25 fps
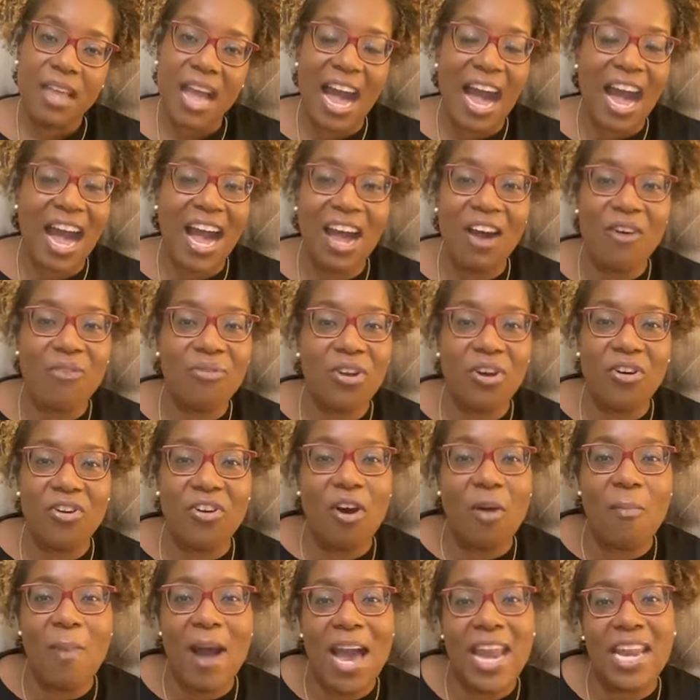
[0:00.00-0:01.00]
I don't know
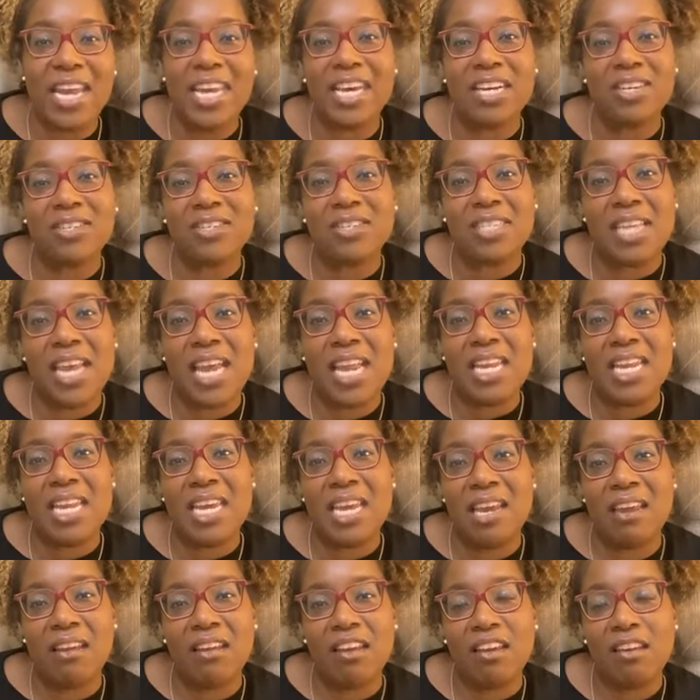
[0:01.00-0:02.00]
nobody else that
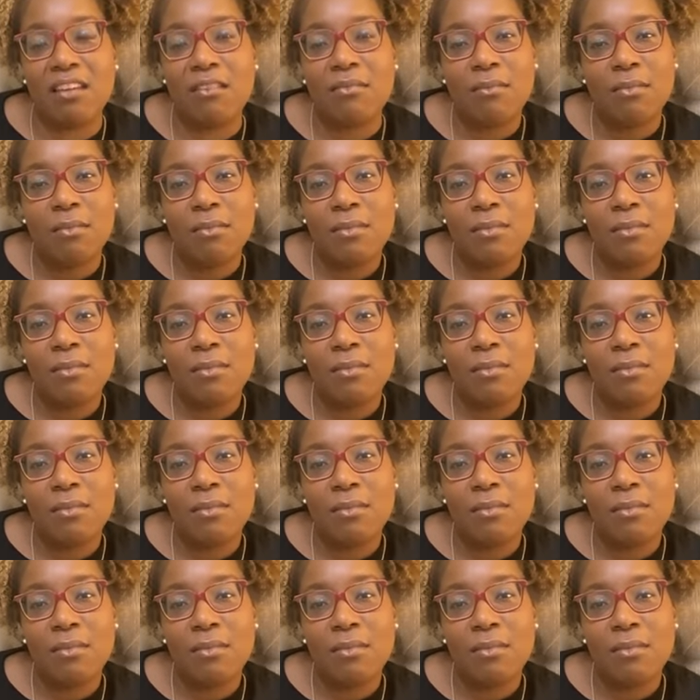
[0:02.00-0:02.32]
did it.